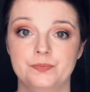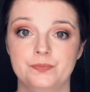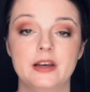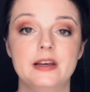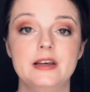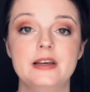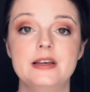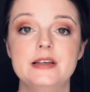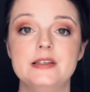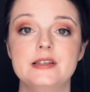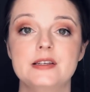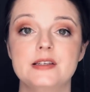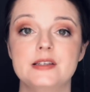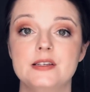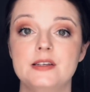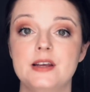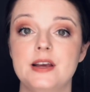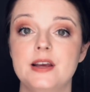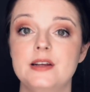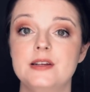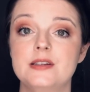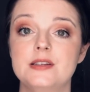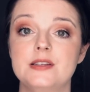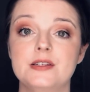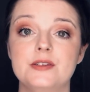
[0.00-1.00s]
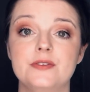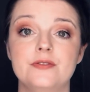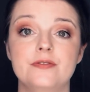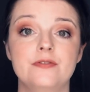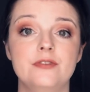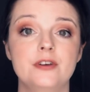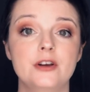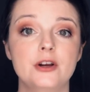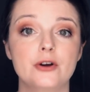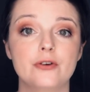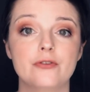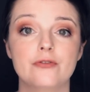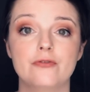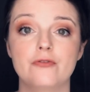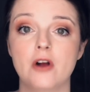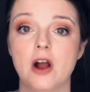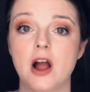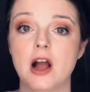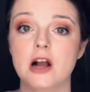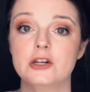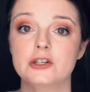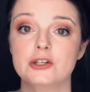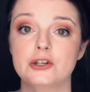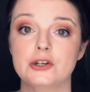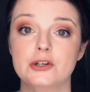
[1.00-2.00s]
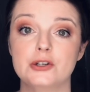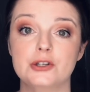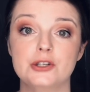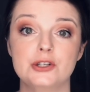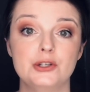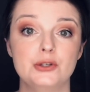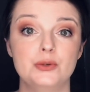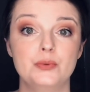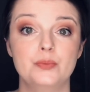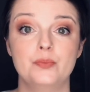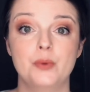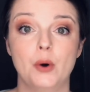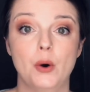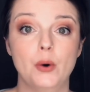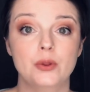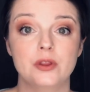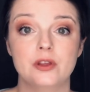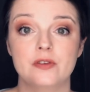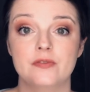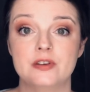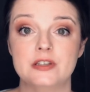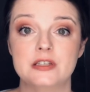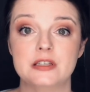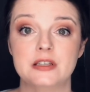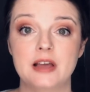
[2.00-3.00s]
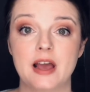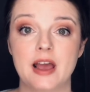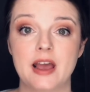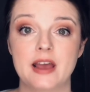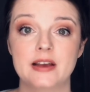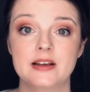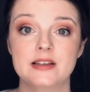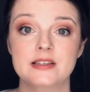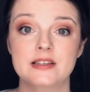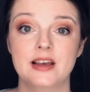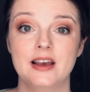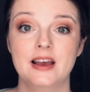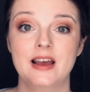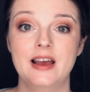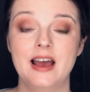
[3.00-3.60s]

He sustained severe fractures to both of his legs,